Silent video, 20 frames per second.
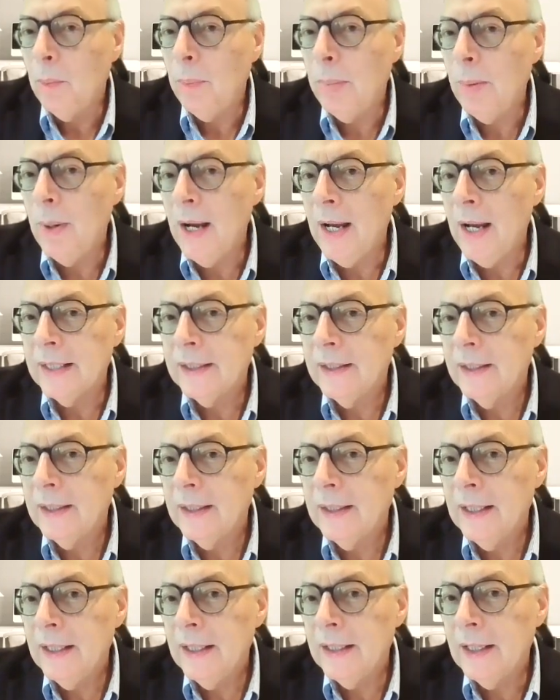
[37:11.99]
but
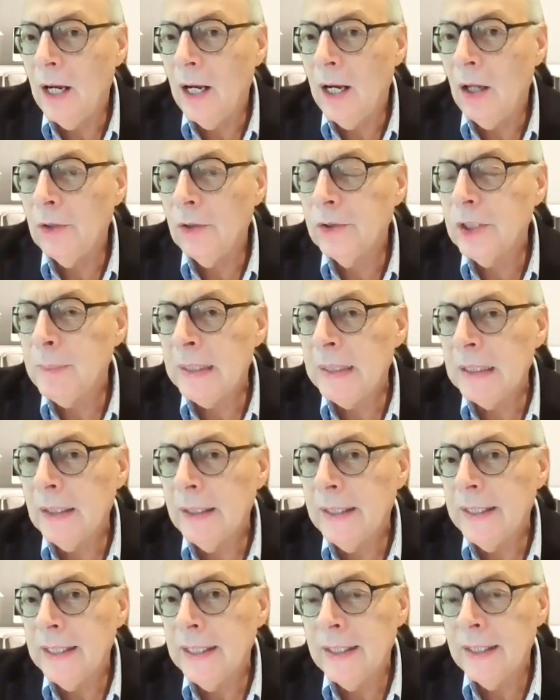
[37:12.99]

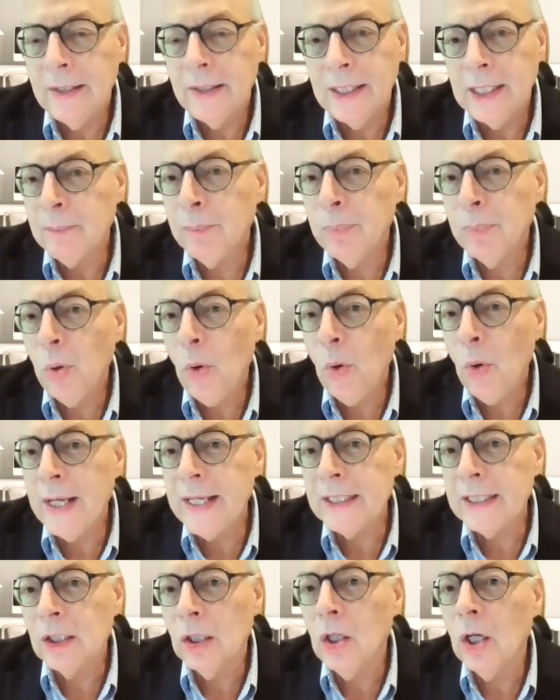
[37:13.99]
ultimately the
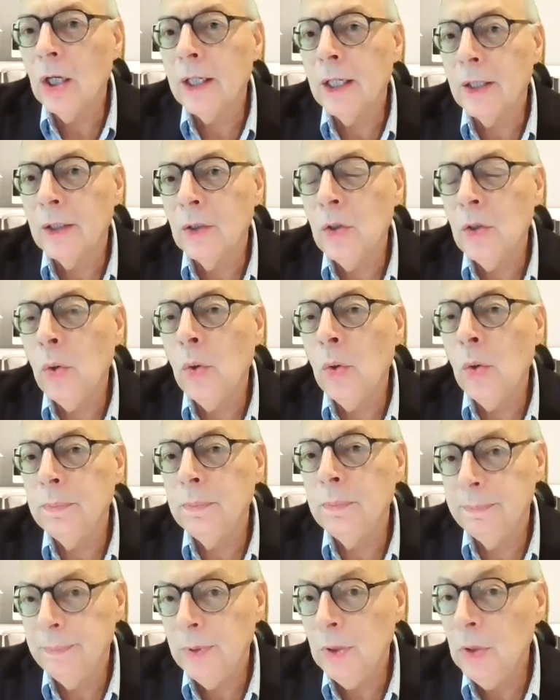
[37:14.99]
employees look at who
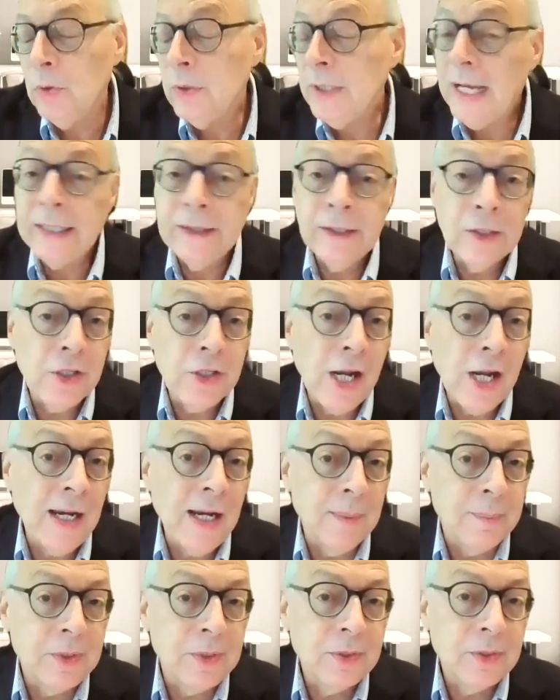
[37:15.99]
get the
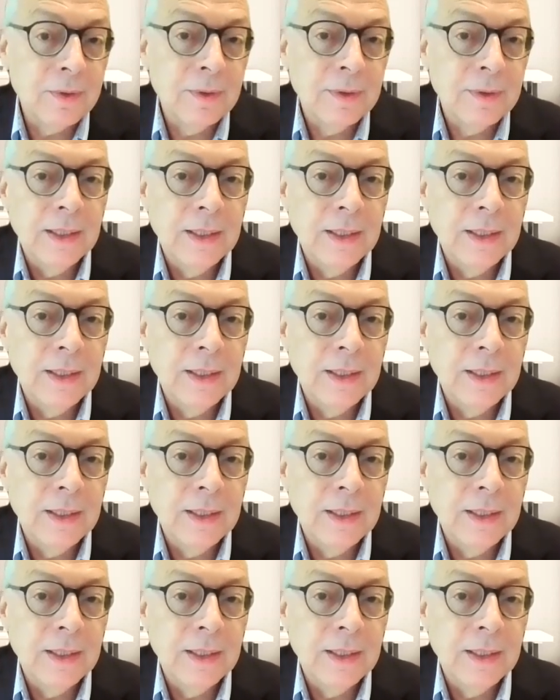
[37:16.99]
jobs.